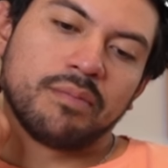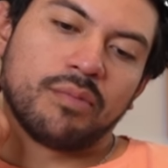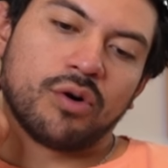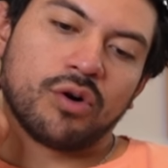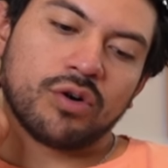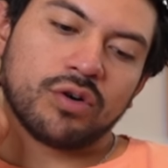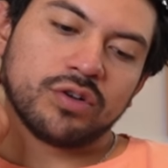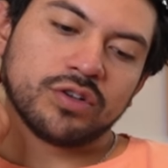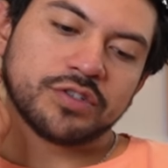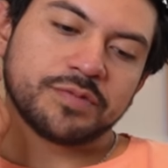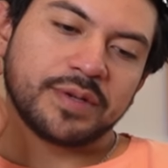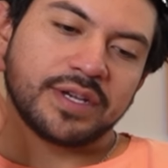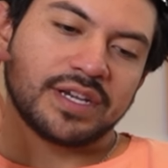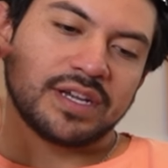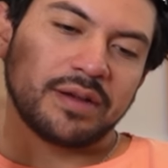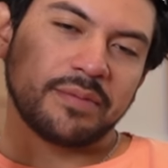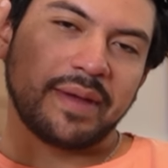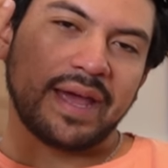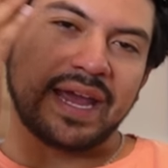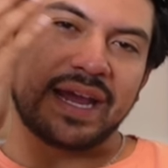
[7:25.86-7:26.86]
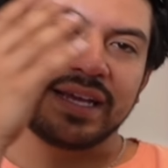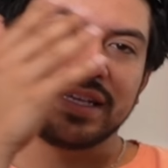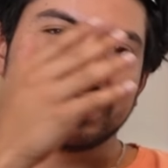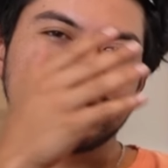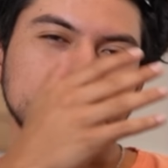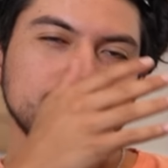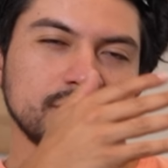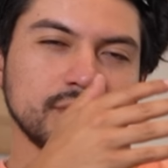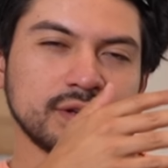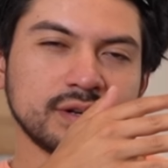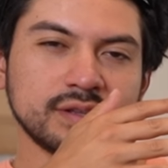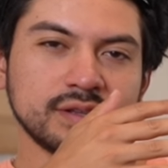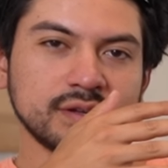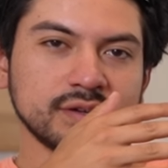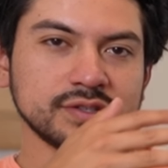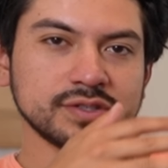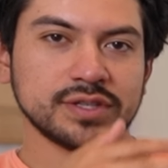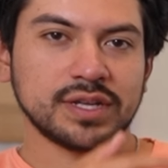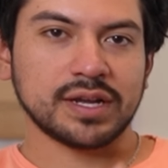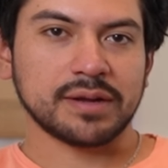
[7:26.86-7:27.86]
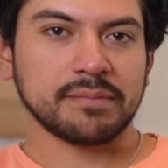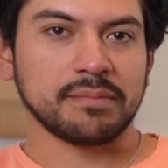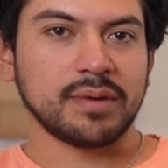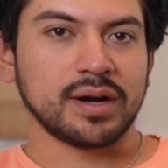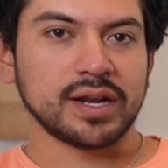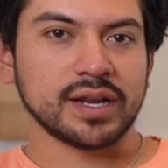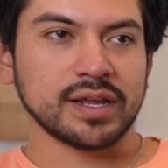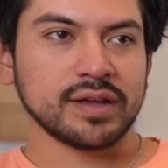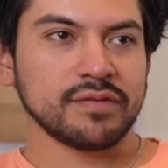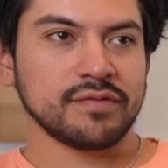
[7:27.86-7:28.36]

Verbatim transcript: morals become hazy when there's like money